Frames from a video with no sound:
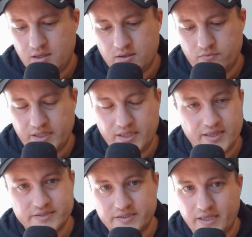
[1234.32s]
We need to
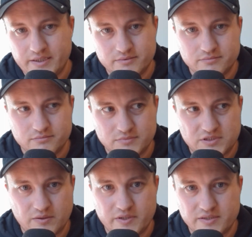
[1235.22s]
educate
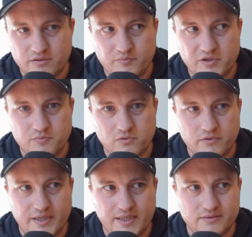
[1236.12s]
some of these other people
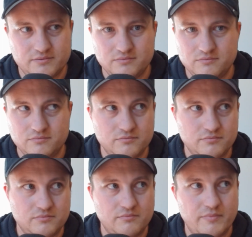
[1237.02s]
that
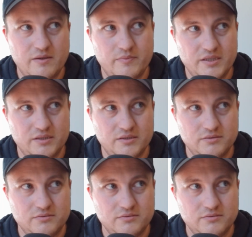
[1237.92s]
maybe,